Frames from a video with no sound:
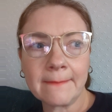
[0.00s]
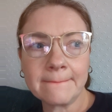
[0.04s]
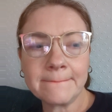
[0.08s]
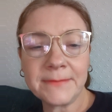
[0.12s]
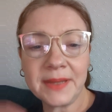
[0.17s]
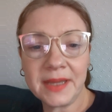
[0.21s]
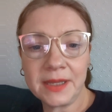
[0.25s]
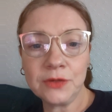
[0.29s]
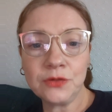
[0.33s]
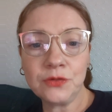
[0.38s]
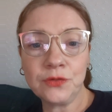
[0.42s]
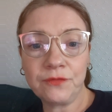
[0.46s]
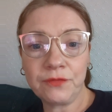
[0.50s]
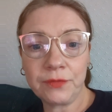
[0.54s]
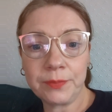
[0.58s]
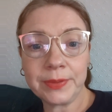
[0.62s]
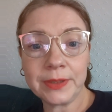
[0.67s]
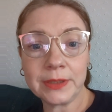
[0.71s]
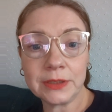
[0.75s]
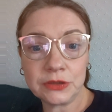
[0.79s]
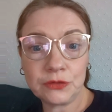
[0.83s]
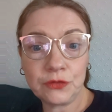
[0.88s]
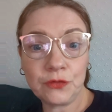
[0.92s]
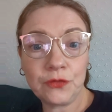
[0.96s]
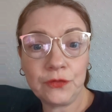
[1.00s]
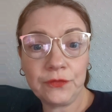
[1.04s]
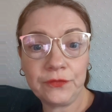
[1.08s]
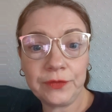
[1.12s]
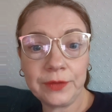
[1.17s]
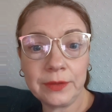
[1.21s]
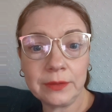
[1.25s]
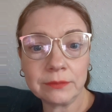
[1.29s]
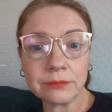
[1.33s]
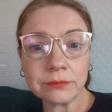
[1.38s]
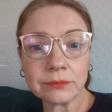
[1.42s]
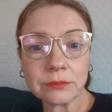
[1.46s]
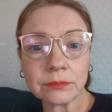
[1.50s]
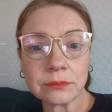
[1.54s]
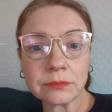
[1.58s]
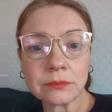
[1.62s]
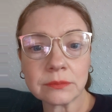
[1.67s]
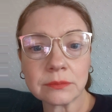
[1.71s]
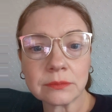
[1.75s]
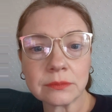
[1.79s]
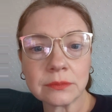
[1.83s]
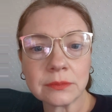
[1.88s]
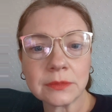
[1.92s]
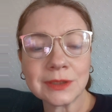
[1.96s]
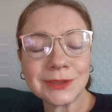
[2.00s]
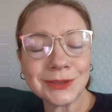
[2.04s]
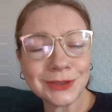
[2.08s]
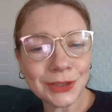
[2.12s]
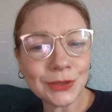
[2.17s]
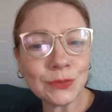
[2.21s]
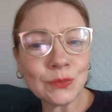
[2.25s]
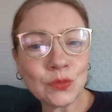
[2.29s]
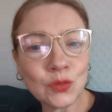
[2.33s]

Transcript: buy an overpriced coffee, sit